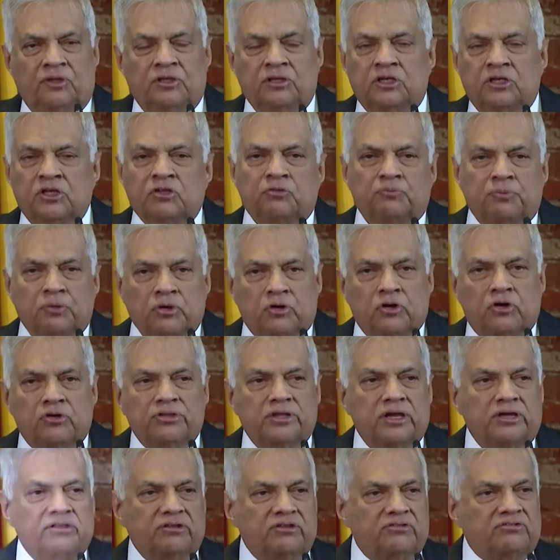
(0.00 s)
Just because
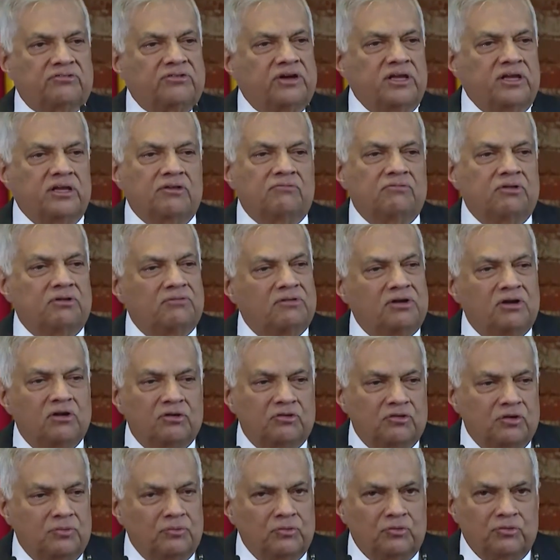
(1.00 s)
there is a strike, we will
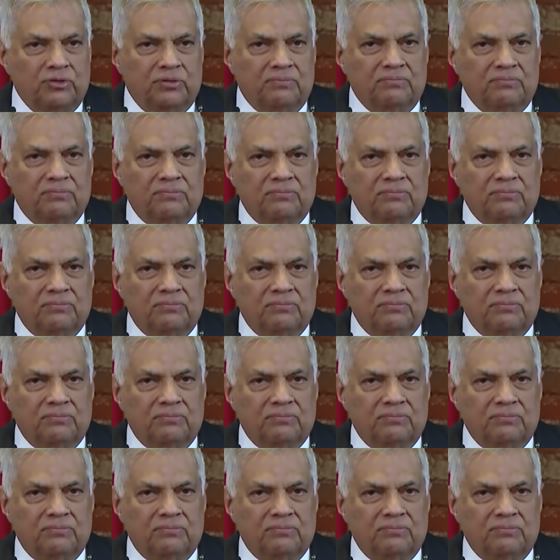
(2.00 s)
not remove him.